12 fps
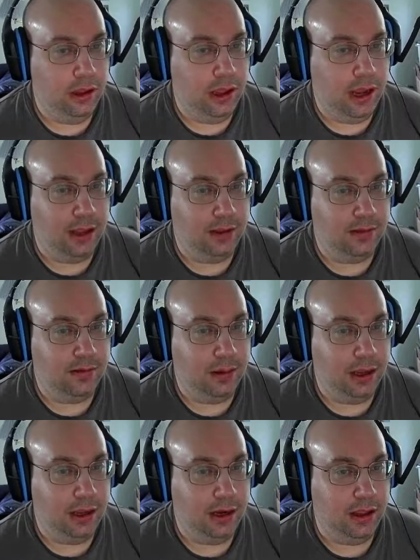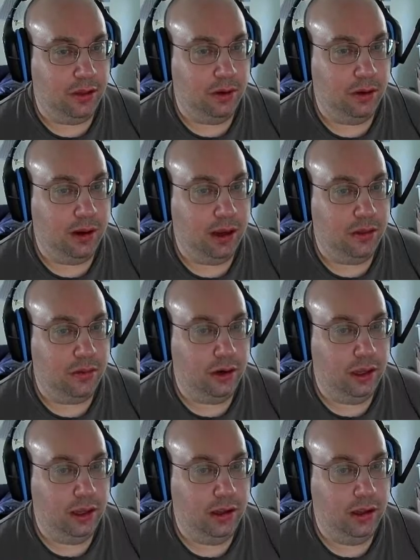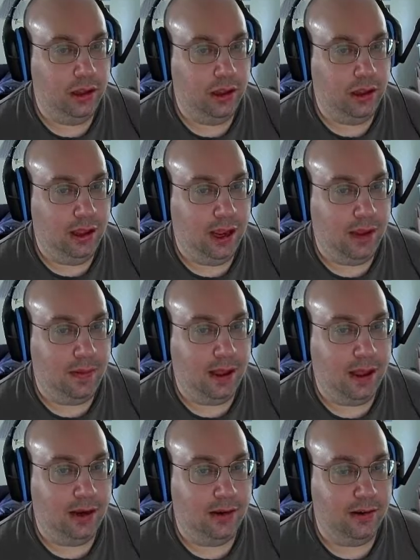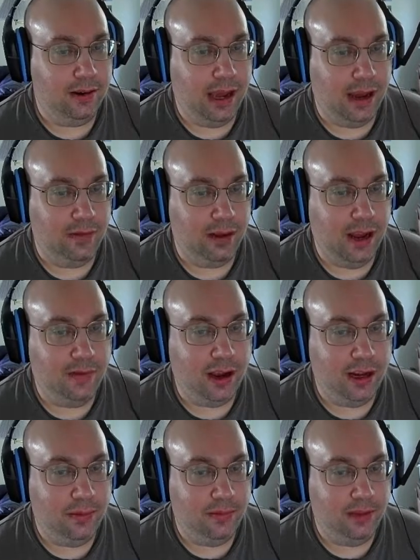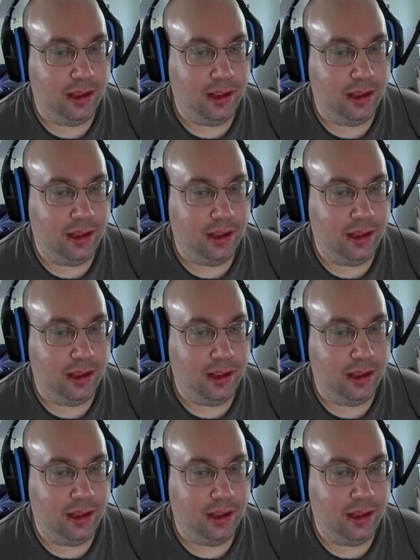And let's make it a 3x3. And then, yeah, if you have items